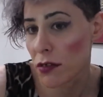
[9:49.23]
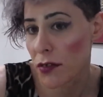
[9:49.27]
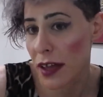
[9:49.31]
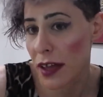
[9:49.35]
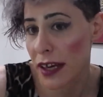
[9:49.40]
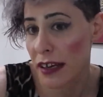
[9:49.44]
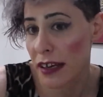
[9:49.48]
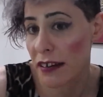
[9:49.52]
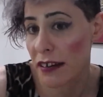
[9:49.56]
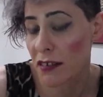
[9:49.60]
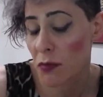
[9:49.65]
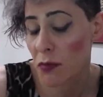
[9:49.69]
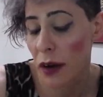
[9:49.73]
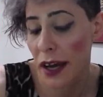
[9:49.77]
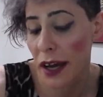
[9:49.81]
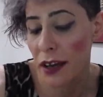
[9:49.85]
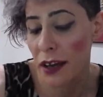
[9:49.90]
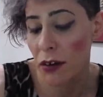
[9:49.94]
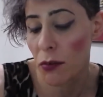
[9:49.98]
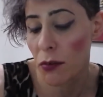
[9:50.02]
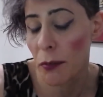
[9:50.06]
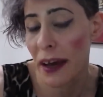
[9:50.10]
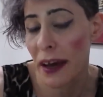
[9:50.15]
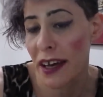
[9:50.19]
things where
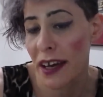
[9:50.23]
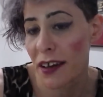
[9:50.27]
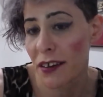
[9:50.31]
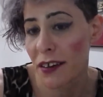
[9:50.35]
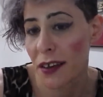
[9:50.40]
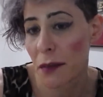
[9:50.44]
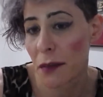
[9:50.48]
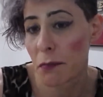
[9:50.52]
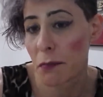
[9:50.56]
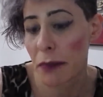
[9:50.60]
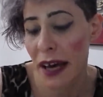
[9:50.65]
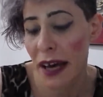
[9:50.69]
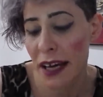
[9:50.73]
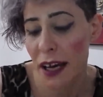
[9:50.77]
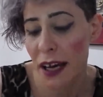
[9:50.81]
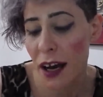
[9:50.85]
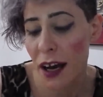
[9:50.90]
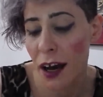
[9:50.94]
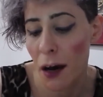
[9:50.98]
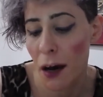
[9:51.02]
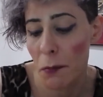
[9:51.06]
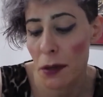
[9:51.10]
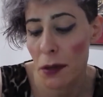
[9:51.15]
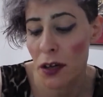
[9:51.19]
you're picking them back
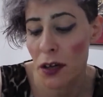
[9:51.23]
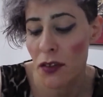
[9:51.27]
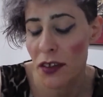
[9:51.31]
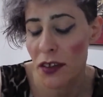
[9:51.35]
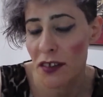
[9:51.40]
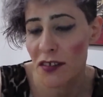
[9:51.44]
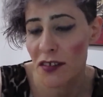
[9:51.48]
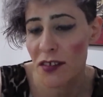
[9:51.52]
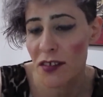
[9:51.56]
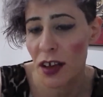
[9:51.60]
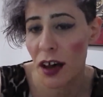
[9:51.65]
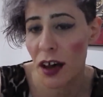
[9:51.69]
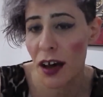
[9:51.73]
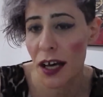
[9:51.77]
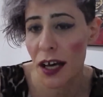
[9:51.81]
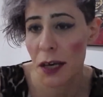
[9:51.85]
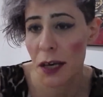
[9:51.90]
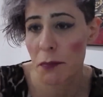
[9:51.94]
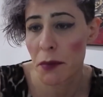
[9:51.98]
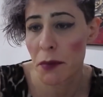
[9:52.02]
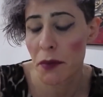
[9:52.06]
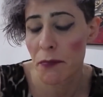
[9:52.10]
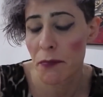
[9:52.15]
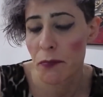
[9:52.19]
up at this
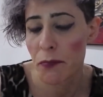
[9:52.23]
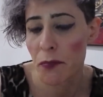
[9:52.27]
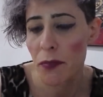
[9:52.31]
time.